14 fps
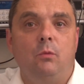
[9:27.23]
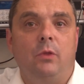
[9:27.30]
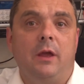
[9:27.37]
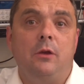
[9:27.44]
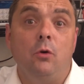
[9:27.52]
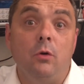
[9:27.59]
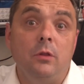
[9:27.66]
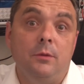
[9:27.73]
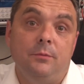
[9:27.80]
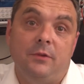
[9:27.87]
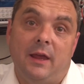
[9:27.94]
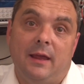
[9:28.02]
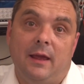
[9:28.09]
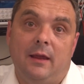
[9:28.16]
well, they call them
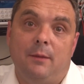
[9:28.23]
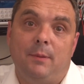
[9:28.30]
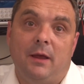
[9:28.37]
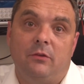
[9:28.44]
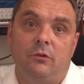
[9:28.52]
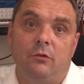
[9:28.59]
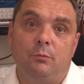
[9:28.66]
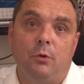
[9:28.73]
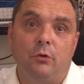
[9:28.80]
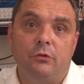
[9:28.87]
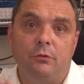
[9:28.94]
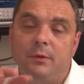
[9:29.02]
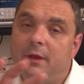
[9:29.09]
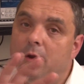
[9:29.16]
decade capacitance
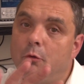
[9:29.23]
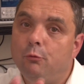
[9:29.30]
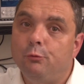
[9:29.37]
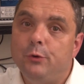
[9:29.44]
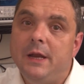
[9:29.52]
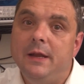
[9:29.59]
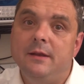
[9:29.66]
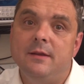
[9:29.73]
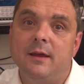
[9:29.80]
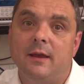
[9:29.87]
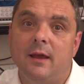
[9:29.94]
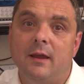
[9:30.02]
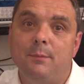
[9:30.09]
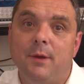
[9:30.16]
boxes, but they're not really
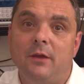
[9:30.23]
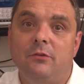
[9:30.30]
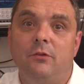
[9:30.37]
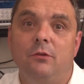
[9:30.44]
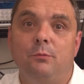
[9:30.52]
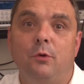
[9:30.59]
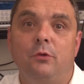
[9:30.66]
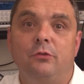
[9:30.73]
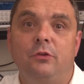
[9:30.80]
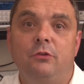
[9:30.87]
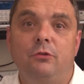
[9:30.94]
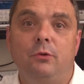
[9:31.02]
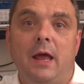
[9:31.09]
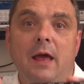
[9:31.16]
decade capacitance
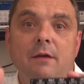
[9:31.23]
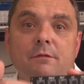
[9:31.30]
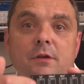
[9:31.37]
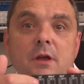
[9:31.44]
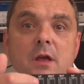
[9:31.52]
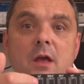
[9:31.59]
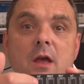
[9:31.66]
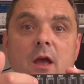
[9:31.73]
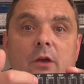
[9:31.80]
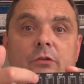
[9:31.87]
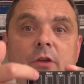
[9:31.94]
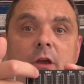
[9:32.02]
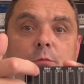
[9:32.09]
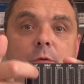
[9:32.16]
boxes. You'll have a
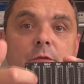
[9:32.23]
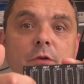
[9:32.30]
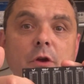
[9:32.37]
set of